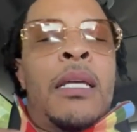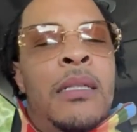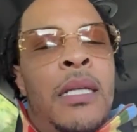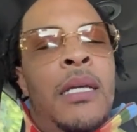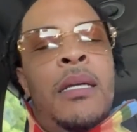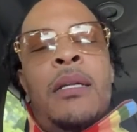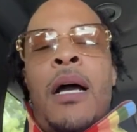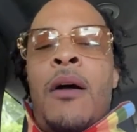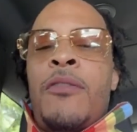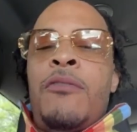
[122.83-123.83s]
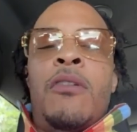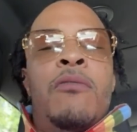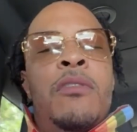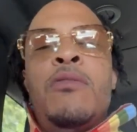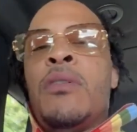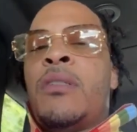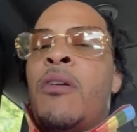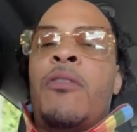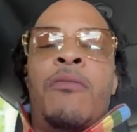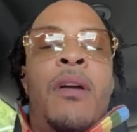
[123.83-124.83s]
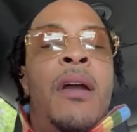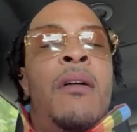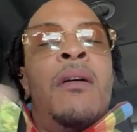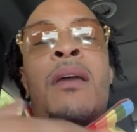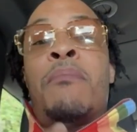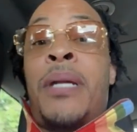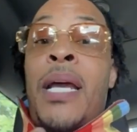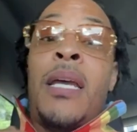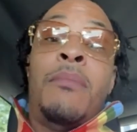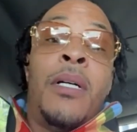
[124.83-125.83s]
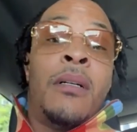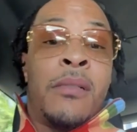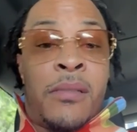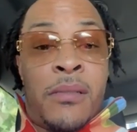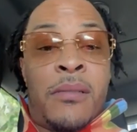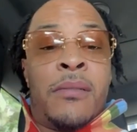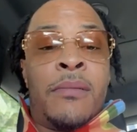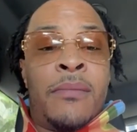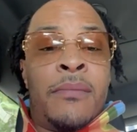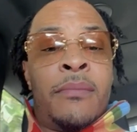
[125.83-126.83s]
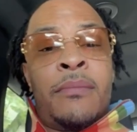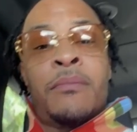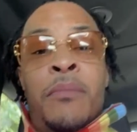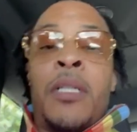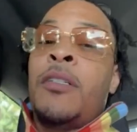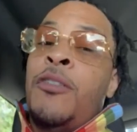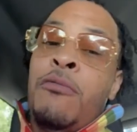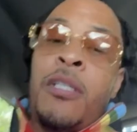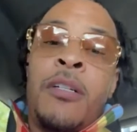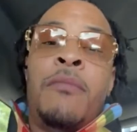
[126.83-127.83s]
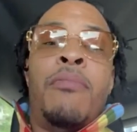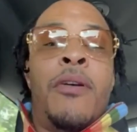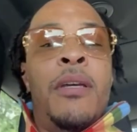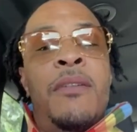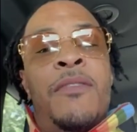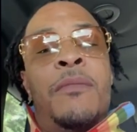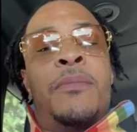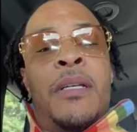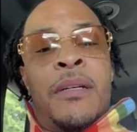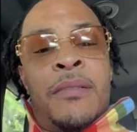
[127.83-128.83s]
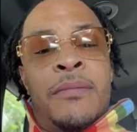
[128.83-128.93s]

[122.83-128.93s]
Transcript: and then all you gonna do is turn around and blame us because you couldn't breathe up there.